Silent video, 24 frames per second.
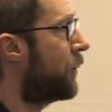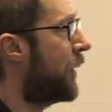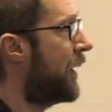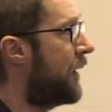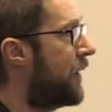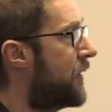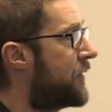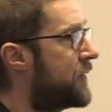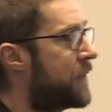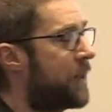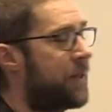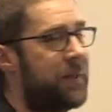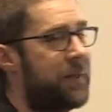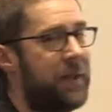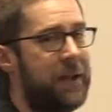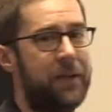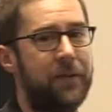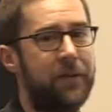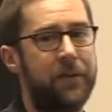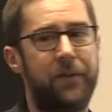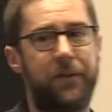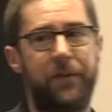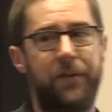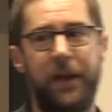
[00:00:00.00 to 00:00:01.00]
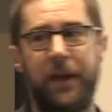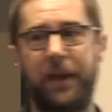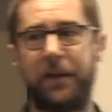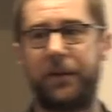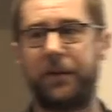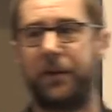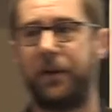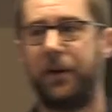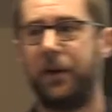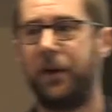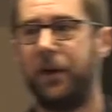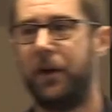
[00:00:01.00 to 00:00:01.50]
whereas the things
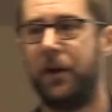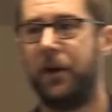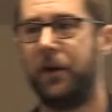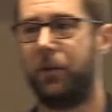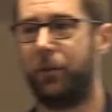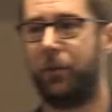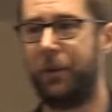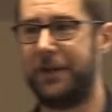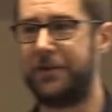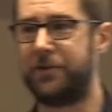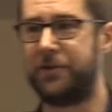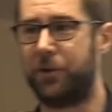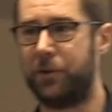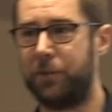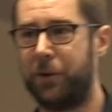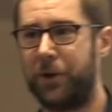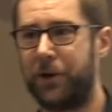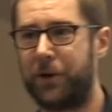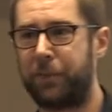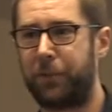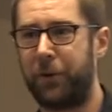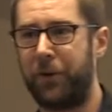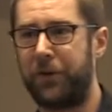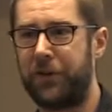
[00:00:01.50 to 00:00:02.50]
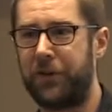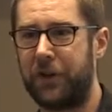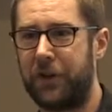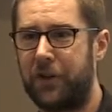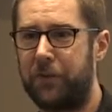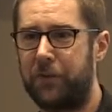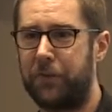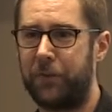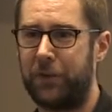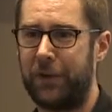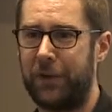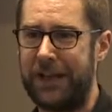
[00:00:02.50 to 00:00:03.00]
that we do want to
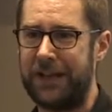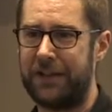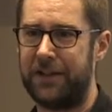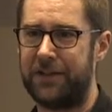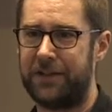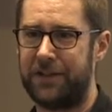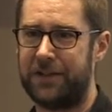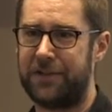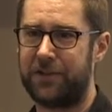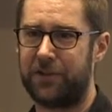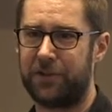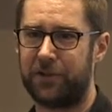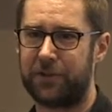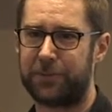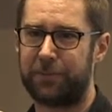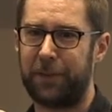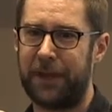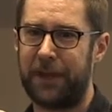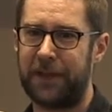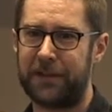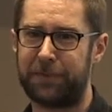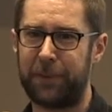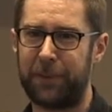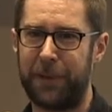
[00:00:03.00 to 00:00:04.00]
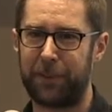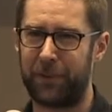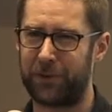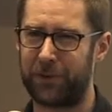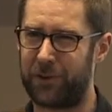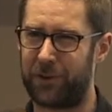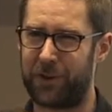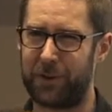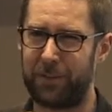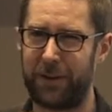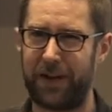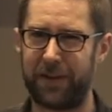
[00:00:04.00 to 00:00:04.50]
preserve in the digital space, people
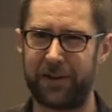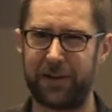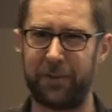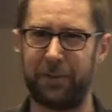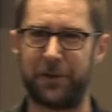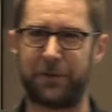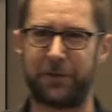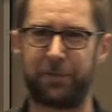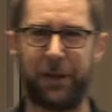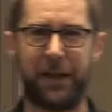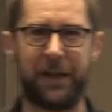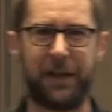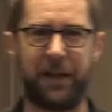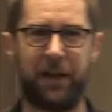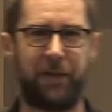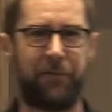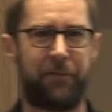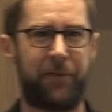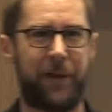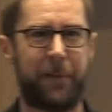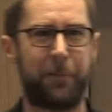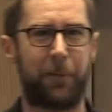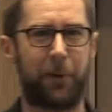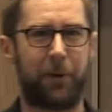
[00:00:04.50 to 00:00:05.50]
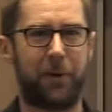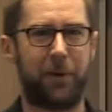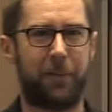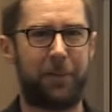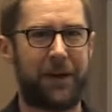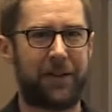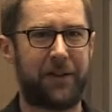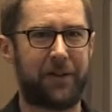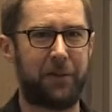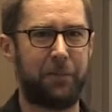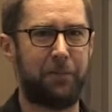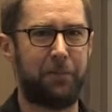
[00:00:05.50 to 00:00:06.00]
talk about them as being ephemeral,
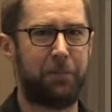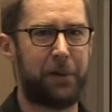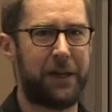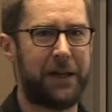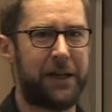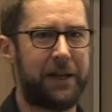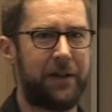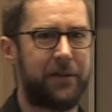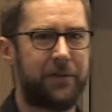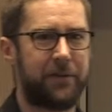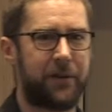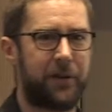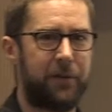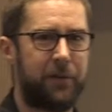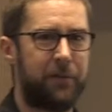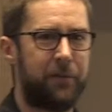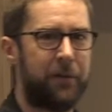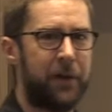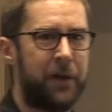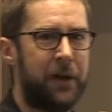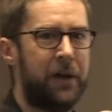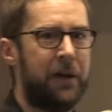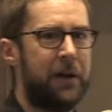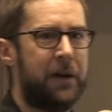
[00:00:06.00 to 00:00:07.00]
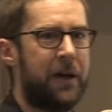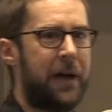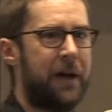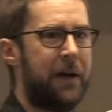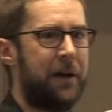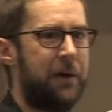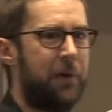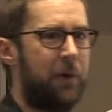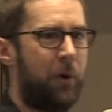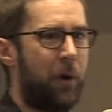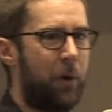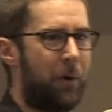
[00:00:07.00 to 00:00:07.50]
about them being sort of
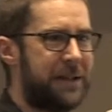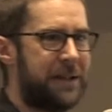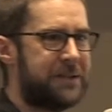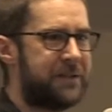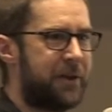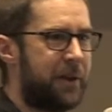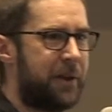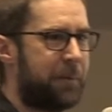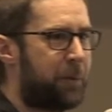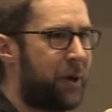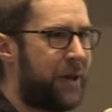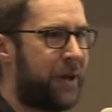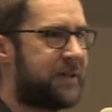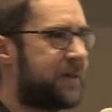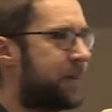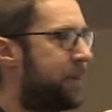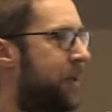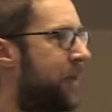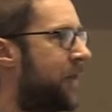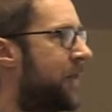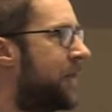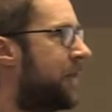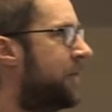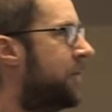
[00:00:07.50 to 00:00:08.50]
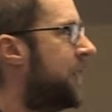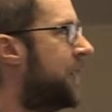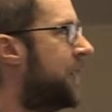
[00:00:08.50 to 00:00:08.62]
always on the precipice of